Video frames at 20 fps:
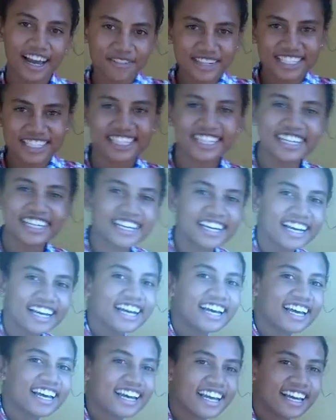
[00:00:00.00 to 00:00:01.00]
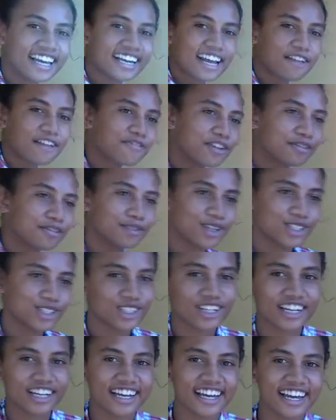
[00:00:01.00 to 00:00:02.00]
I'm Asalika, and I'm from
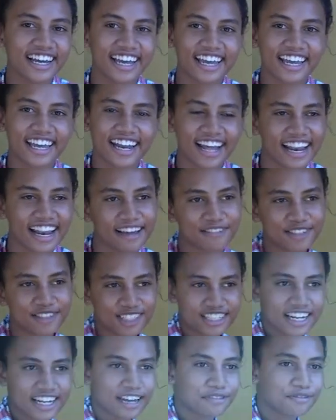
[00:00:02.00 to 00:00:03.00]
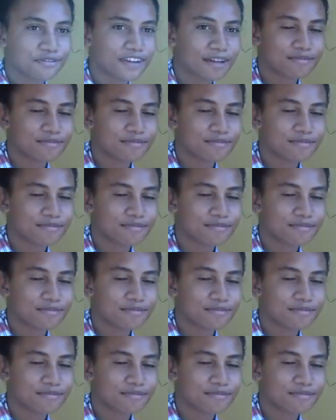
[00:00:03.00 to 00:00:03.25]
Lotoka, and I love Today FM.